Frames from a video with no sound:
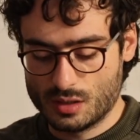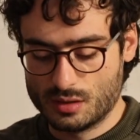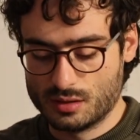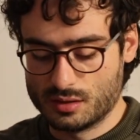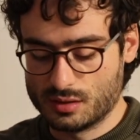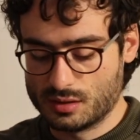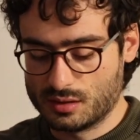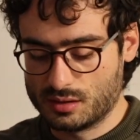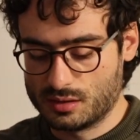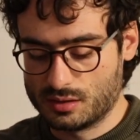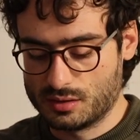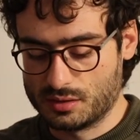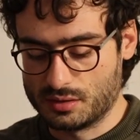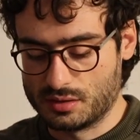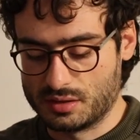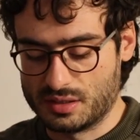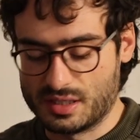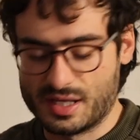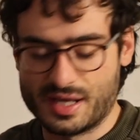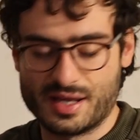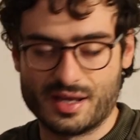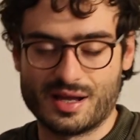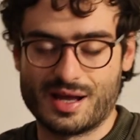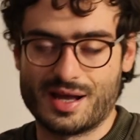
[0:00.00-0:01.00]

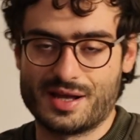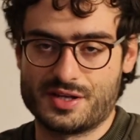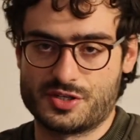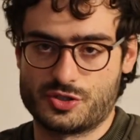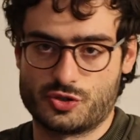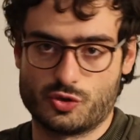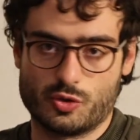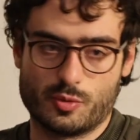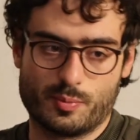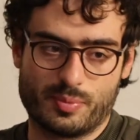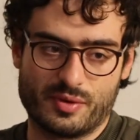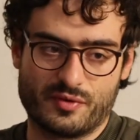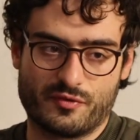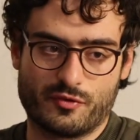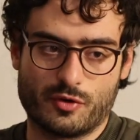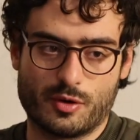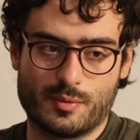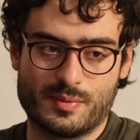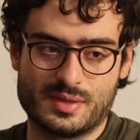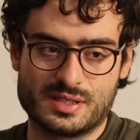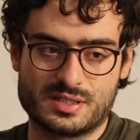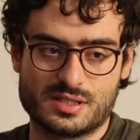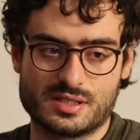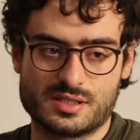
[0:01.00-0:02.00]
The ISO
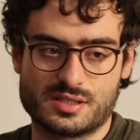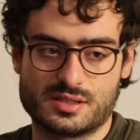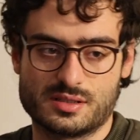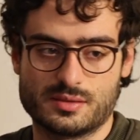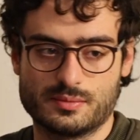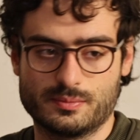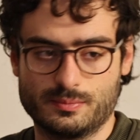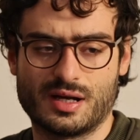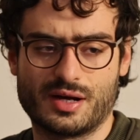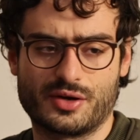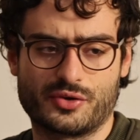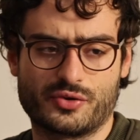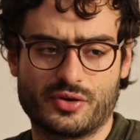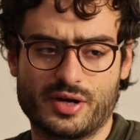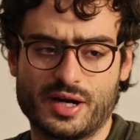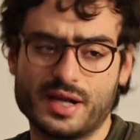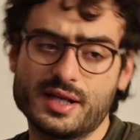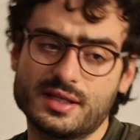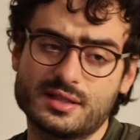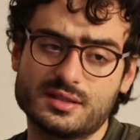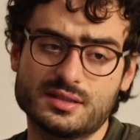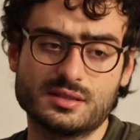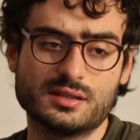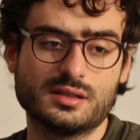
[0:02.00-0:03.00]
performances are
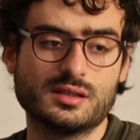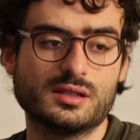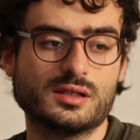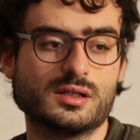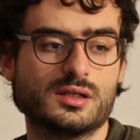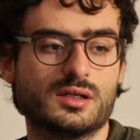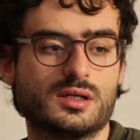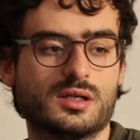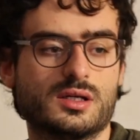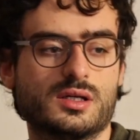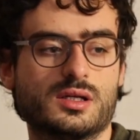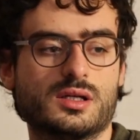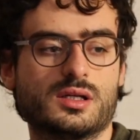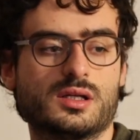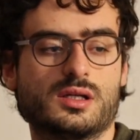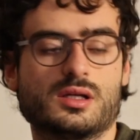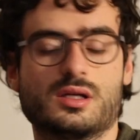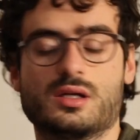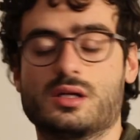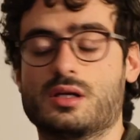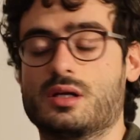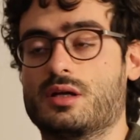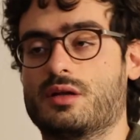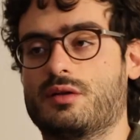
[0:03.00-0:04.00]
great,
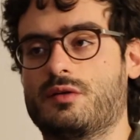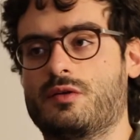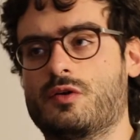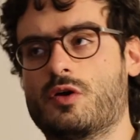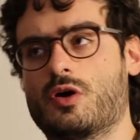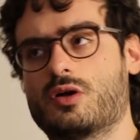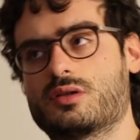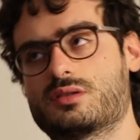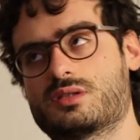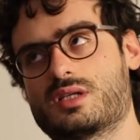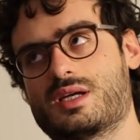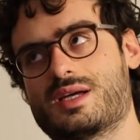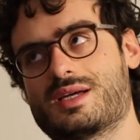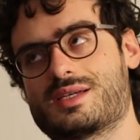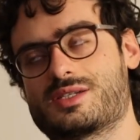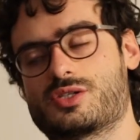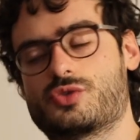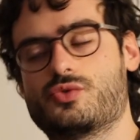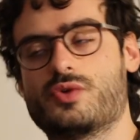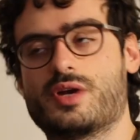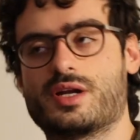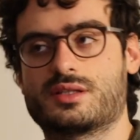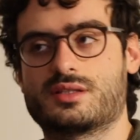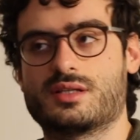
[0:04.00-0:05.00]
not
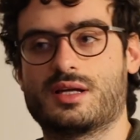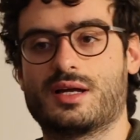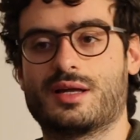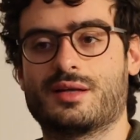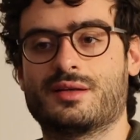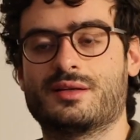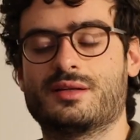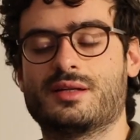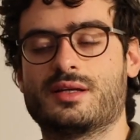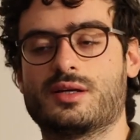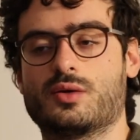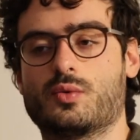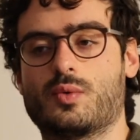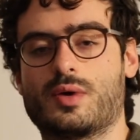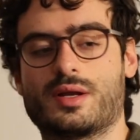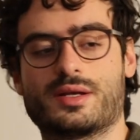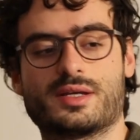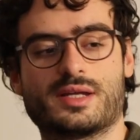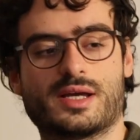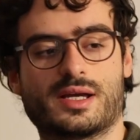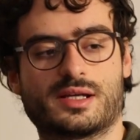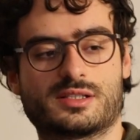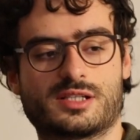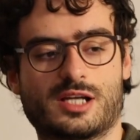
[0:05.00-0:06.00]
as great as the
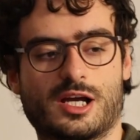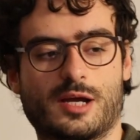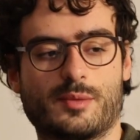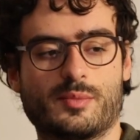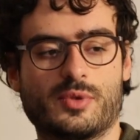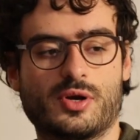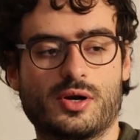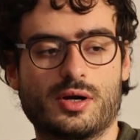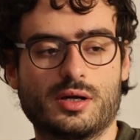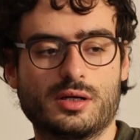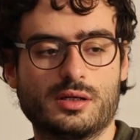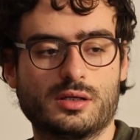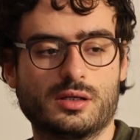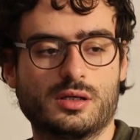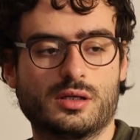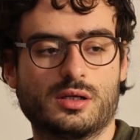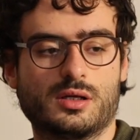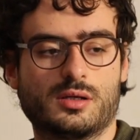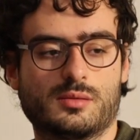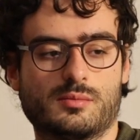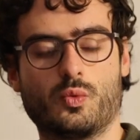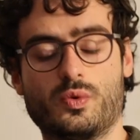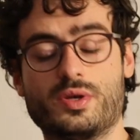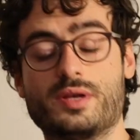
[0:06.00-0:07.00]
1DX camera.
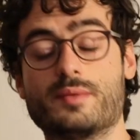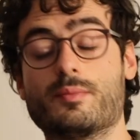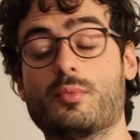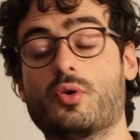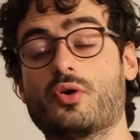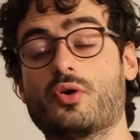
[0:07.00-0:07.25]
With the